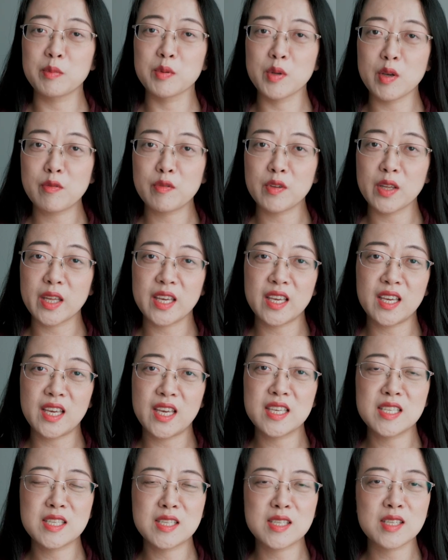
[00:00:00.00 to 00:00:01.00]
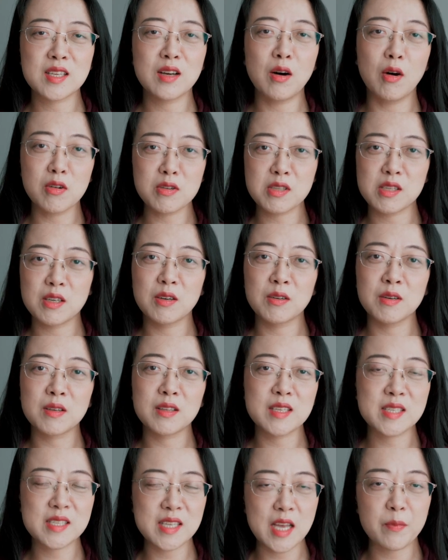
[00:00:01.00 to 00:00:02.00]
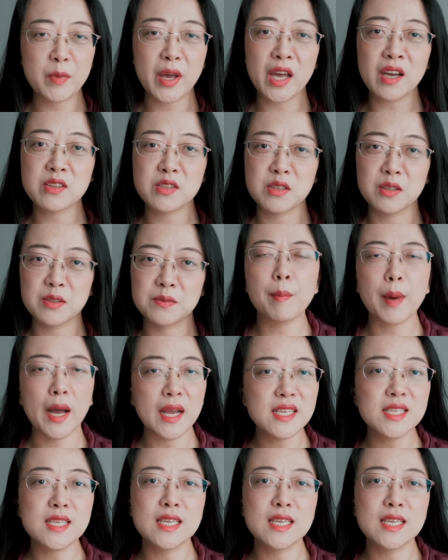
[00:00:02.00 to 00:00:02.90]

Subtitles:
briefly, he's also the same actor. Bai